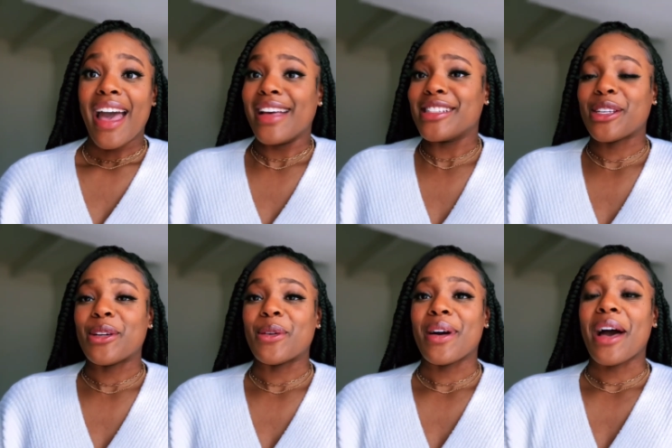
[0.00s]
And
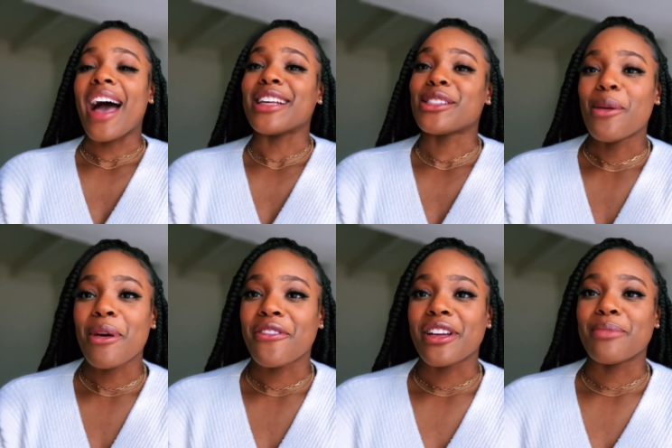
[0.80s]
so I saw my
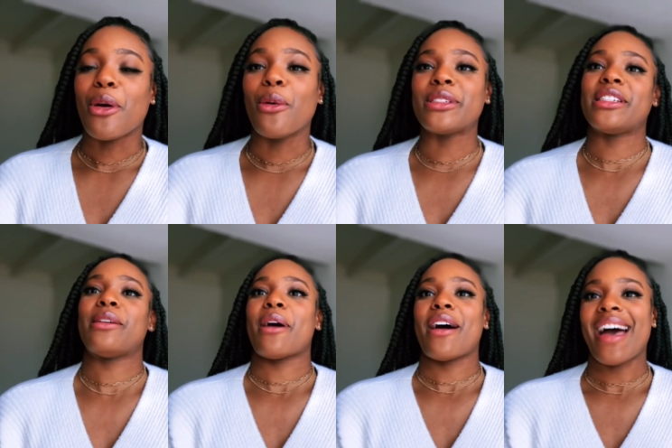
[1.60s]
friend posting
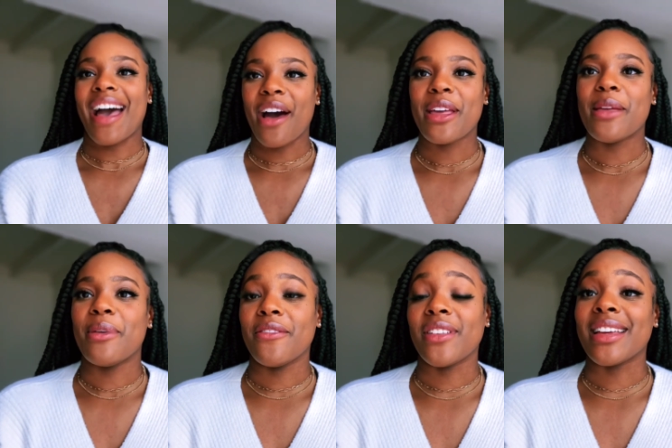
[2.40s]
about how he
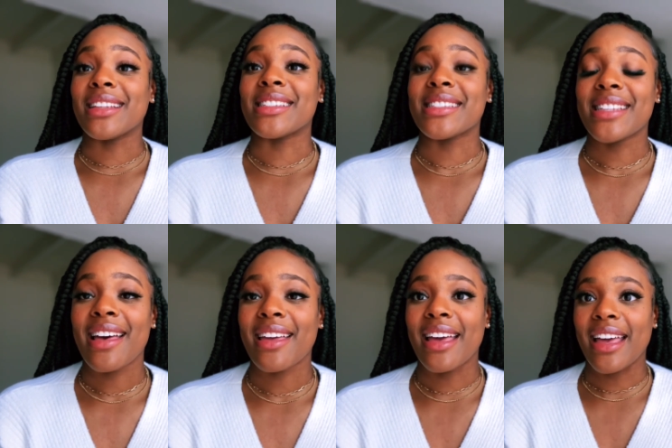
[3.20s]
pivoted into
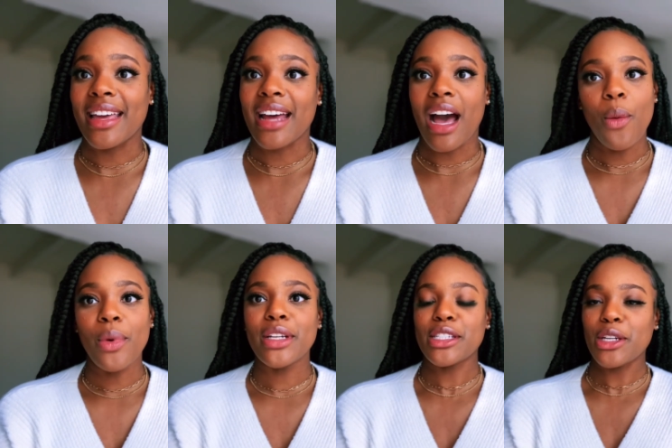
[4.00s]
tech, and I
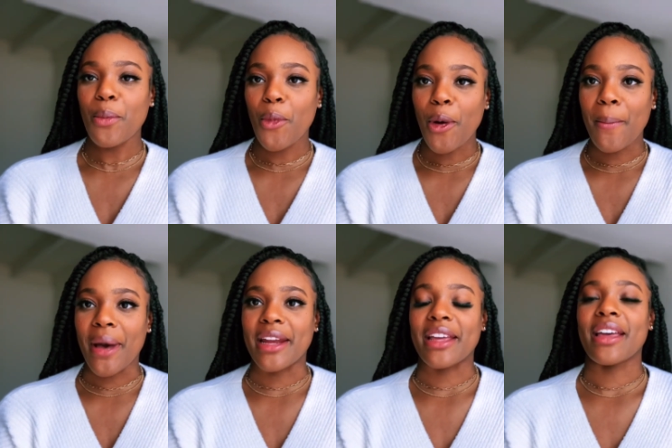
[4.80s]
wanted to know more
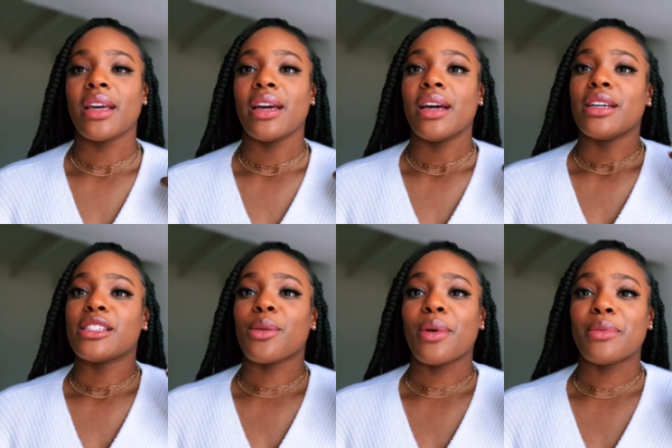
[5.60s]
about it.
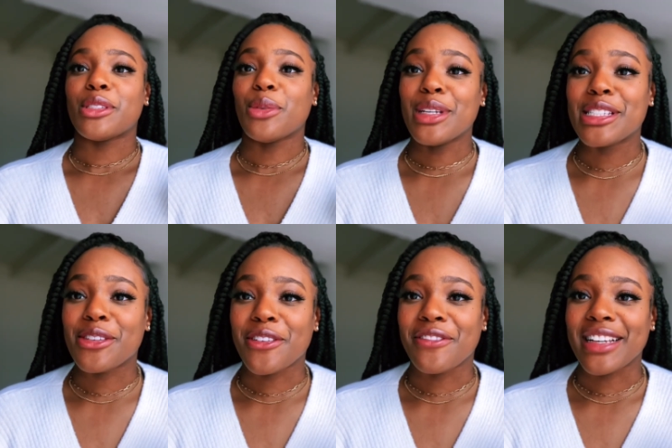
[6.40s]
So I was doing some
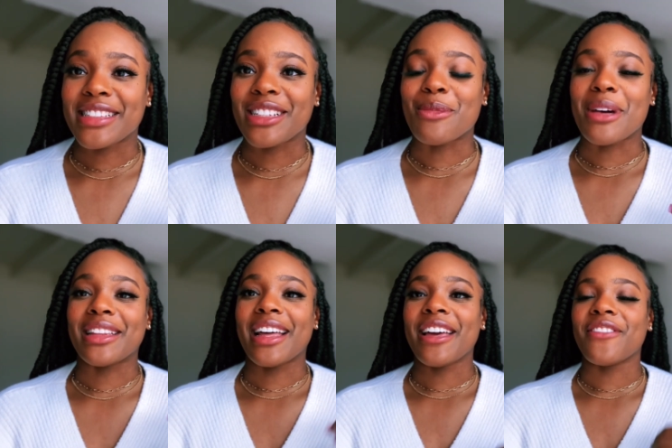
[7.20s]
reflecting on my
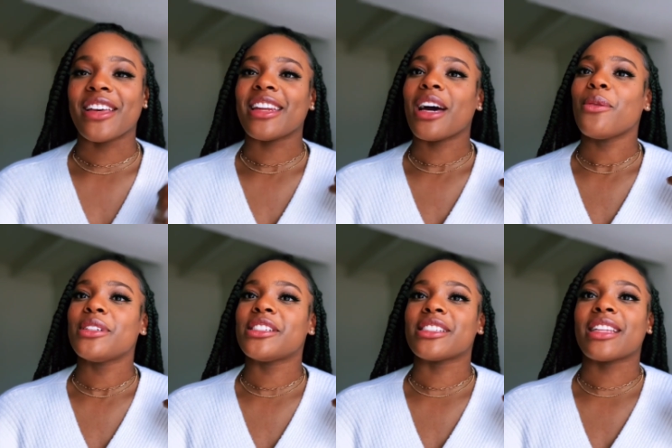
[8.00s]
life, and I
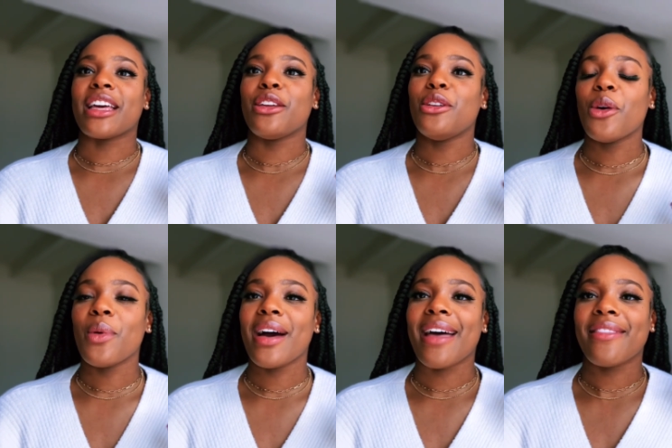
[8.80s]
was just like, you know
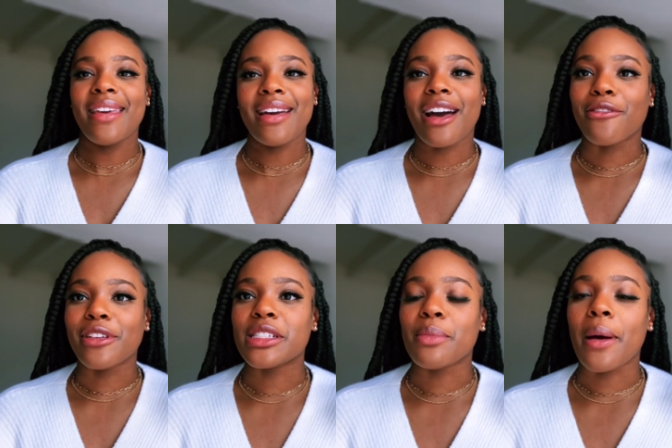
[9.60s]
what? I think I
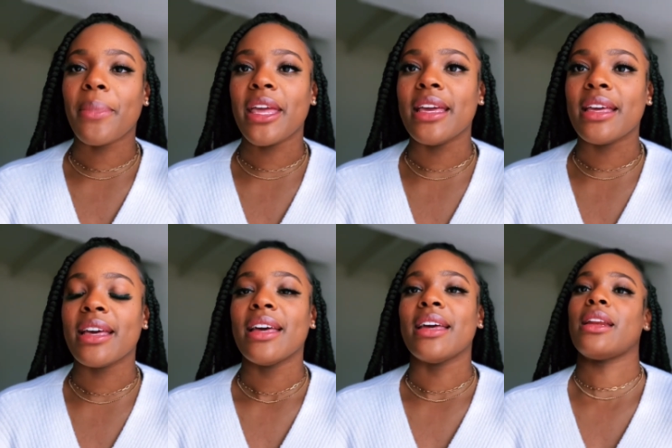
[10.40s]
reached my peak
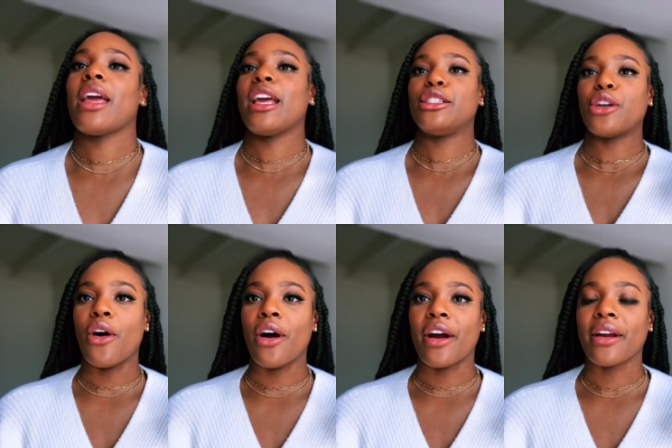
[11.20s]
in H
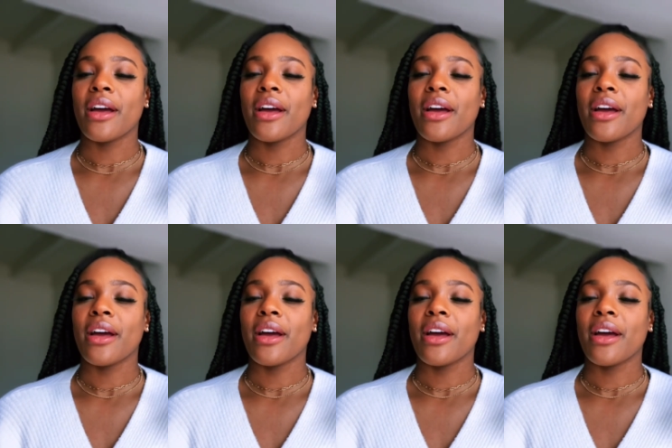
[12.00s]
R.